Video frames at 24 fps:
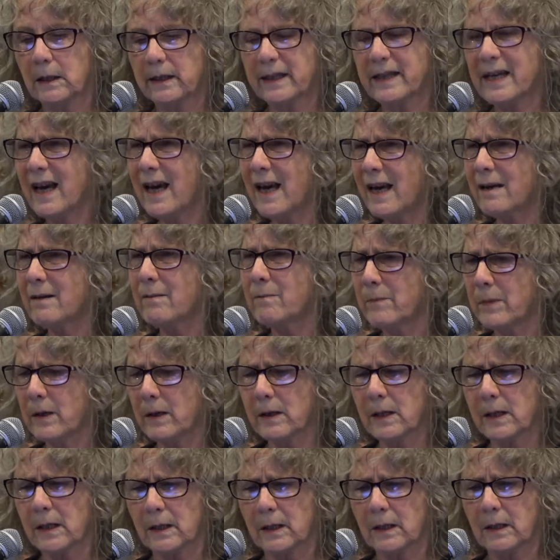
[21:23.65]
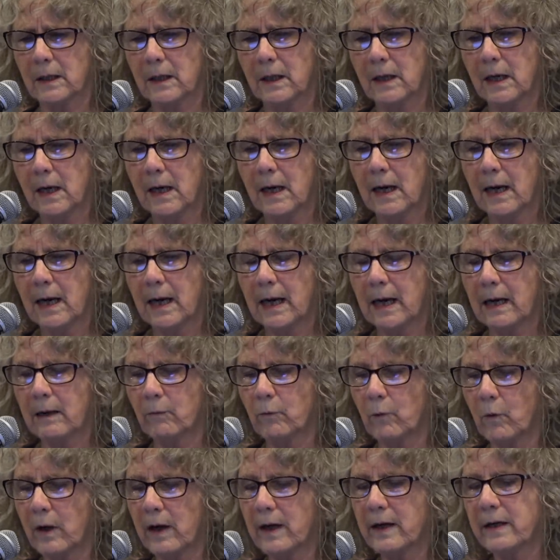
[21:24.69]
10 million.
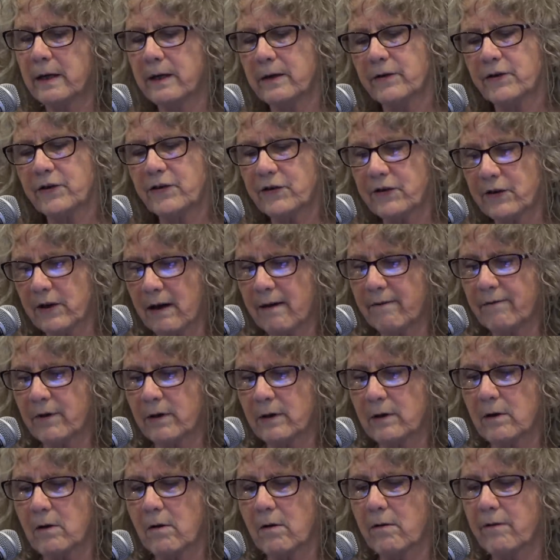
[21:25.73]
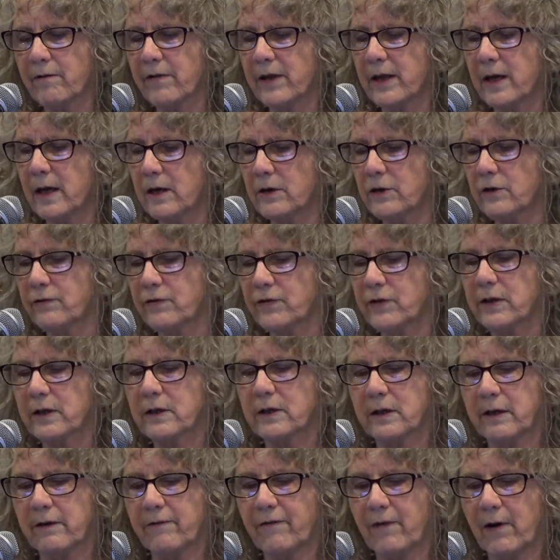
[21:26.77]
And one in seven over the age of
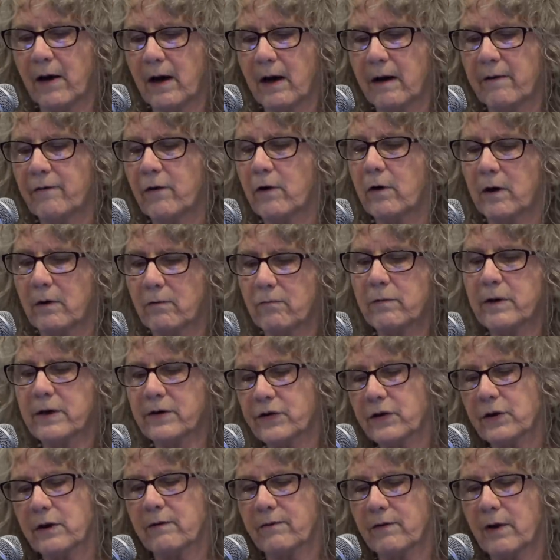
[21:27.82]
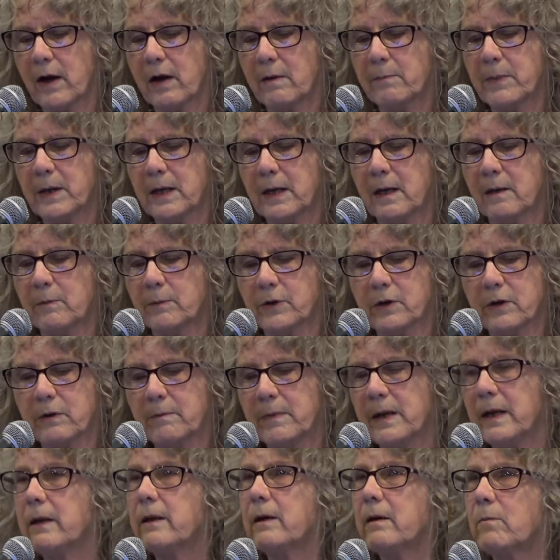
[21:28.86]
65 are at risk of not being able to
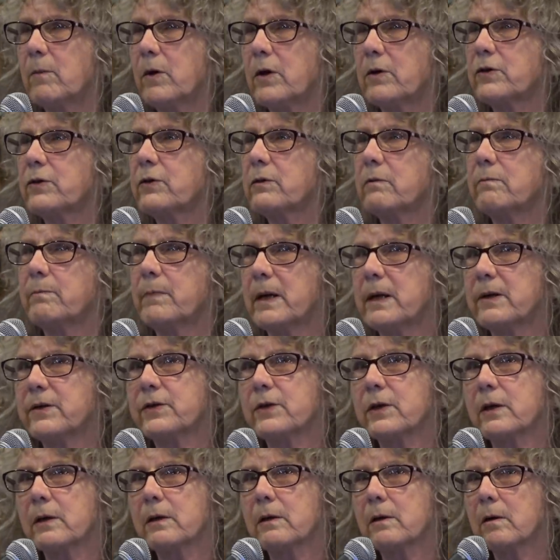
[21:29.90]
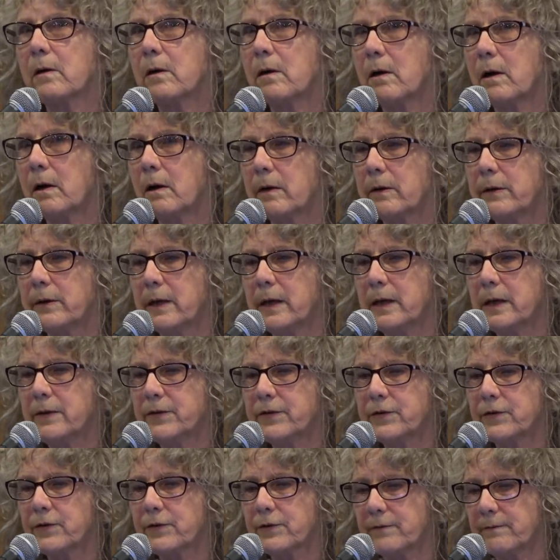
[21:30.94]
meet their most basic uh,
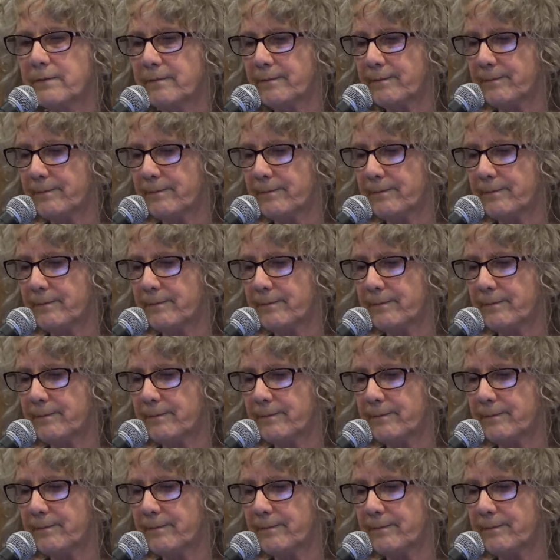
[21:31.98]
needs.